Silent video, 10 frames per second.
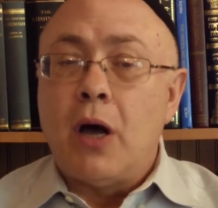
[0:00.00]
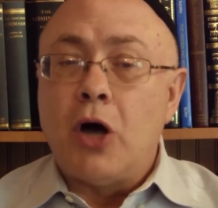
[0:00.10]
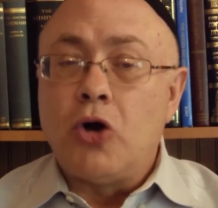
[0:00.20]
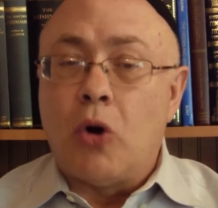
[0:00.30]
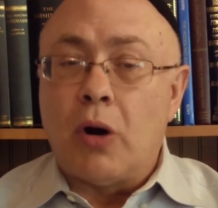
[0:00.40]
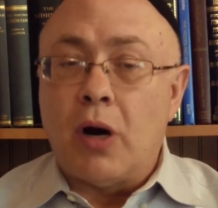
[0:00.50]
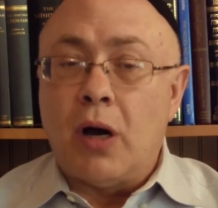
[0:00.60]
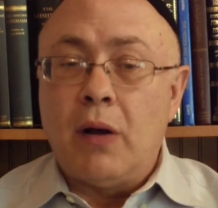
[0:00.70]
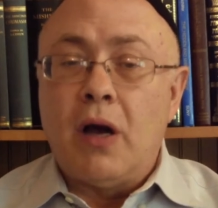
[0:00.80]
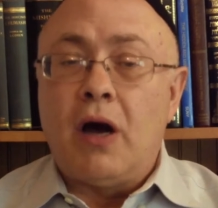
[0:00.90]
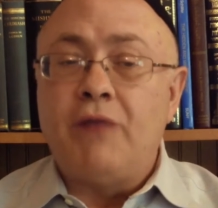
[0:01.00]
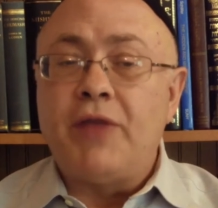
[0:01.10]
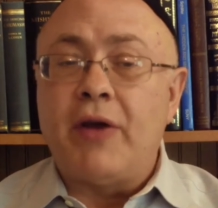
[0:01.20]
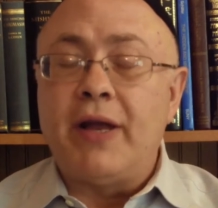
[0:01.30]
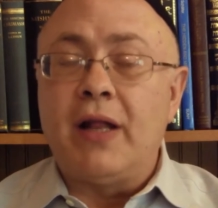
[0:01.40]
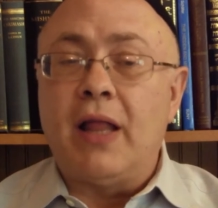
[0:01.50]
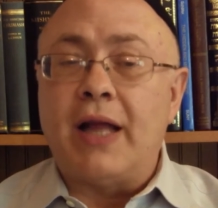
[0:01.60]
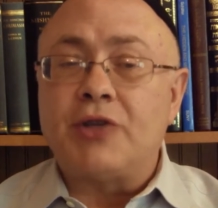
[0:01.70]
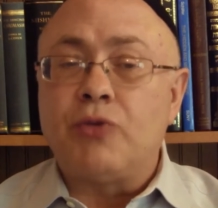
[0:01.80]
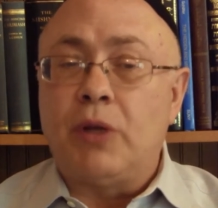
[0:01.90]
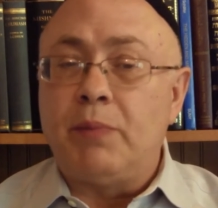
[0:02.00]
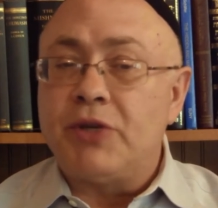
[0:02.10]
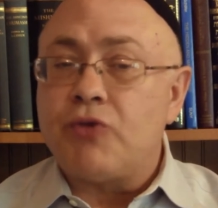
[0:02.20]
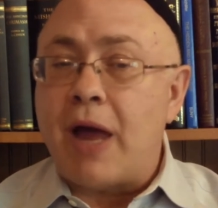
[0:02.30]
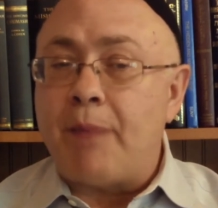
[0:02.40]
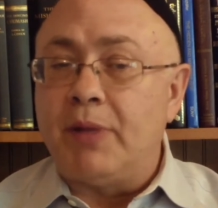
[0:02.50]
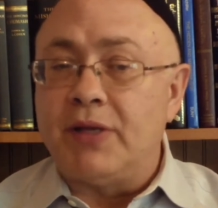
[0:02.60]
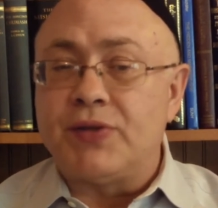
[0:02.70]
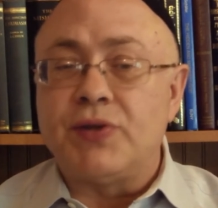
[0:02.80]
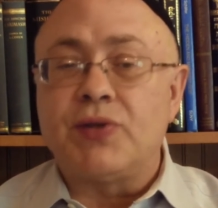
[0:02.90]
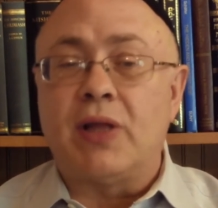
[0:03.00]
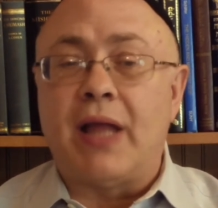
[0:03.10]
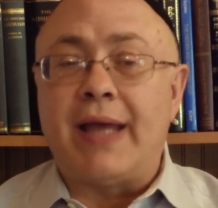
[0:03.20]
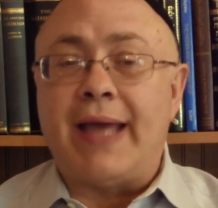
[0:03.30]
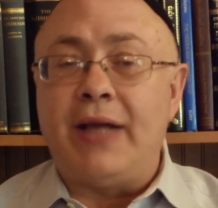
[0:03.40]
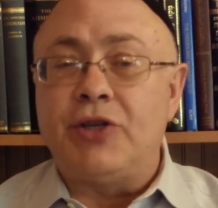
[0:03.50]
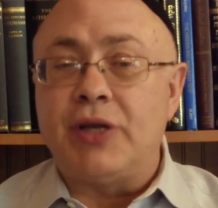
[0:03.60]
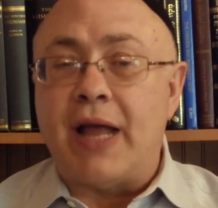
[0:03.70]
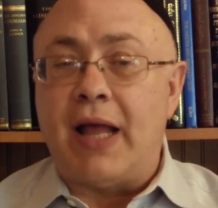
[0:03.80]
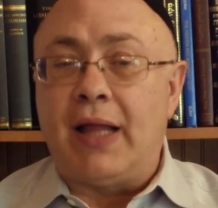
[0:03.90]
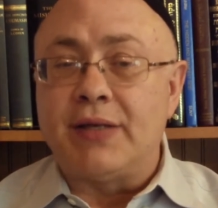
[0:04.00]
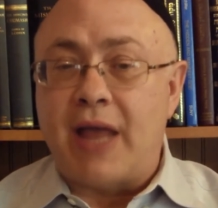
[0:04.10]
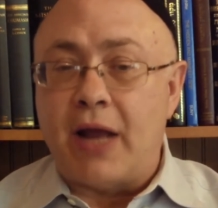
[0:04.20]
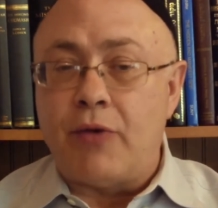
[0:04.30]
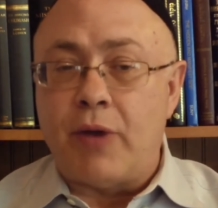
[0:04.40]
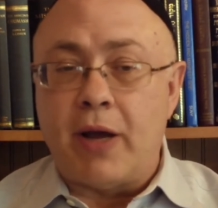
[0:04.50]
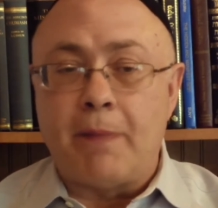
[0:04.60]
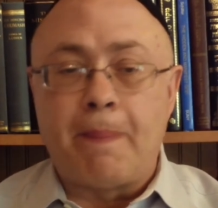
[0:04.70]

agora of their intellectual metropolises like ancient Alexandria.